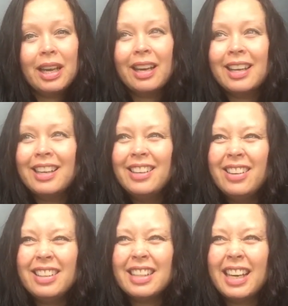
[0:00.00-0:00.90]
I
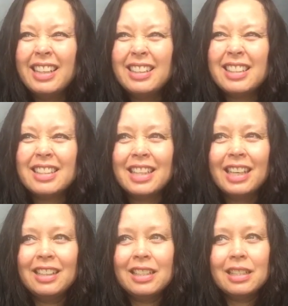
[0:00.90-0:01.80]
cannot
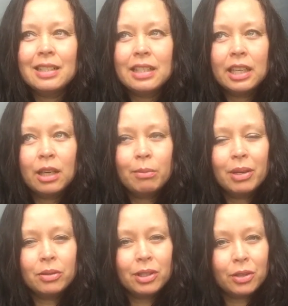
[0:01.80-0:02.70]
understand this thing
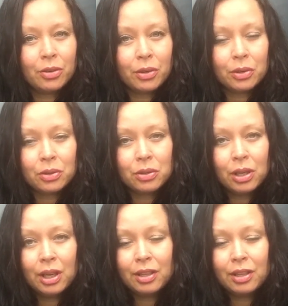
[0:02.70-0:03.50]
about the cross.